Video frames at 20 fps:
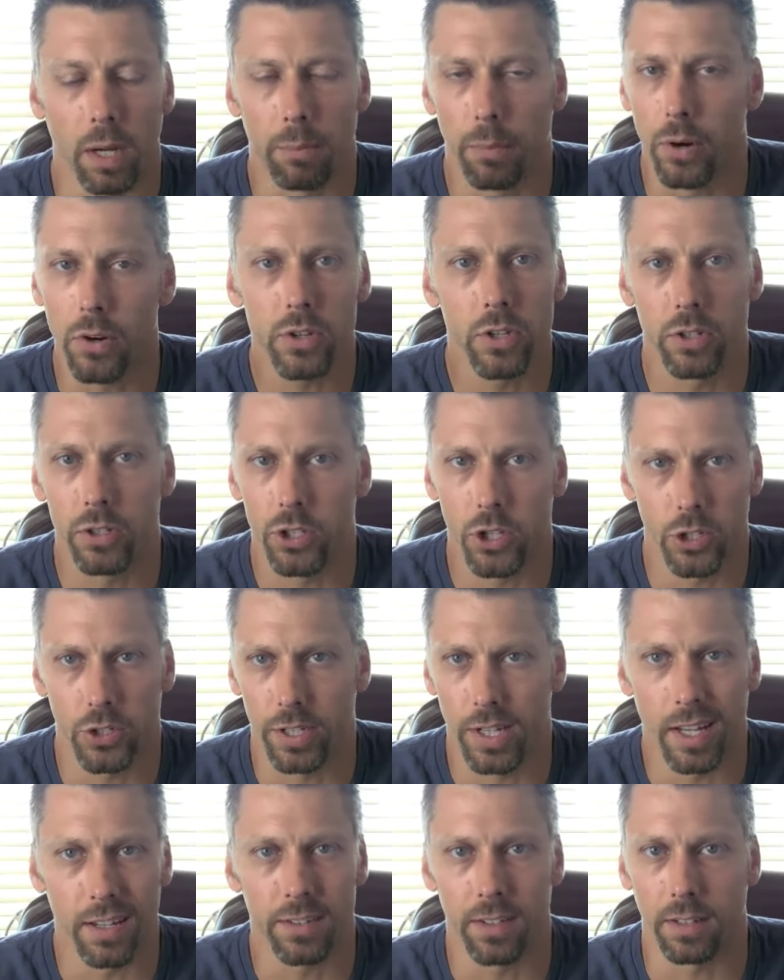A person
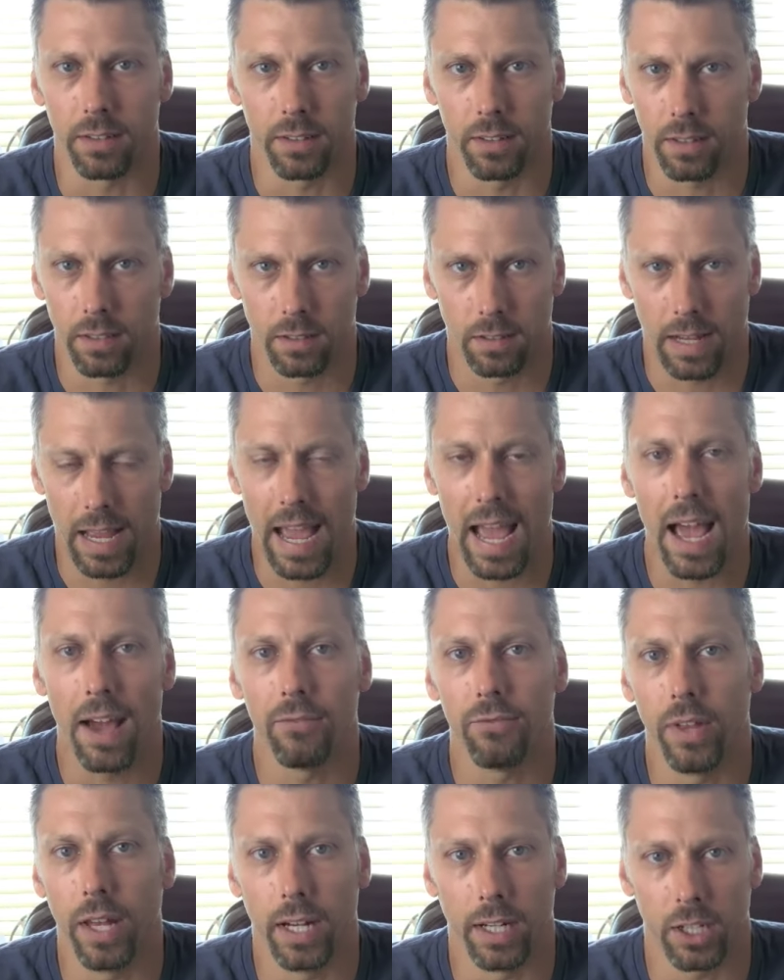just doesn't
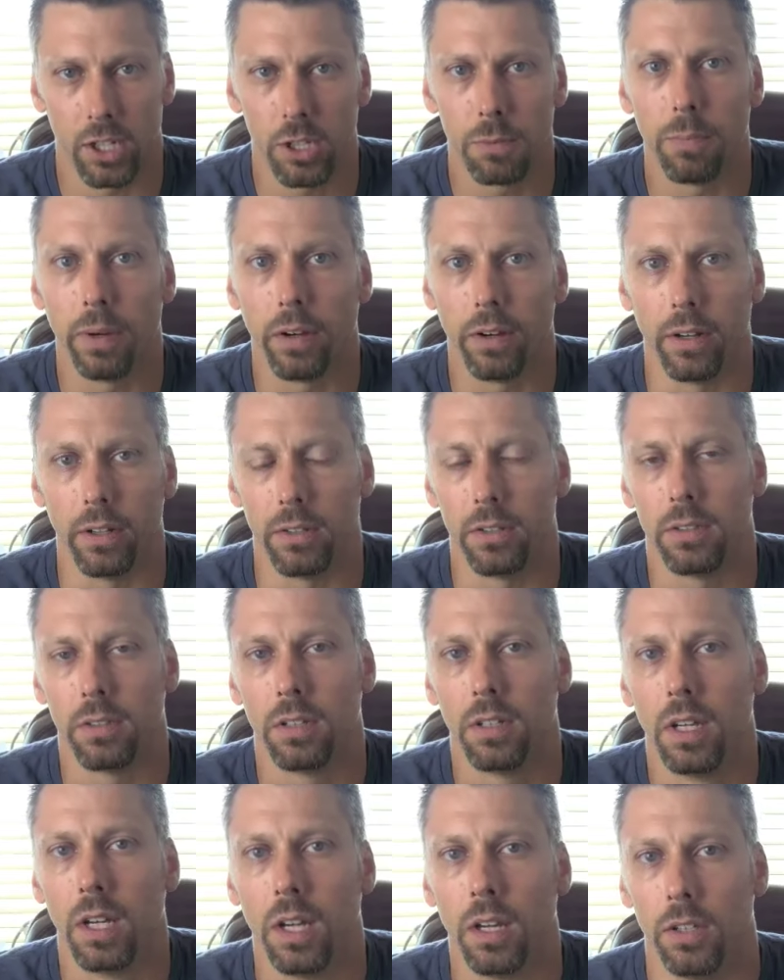have that experience.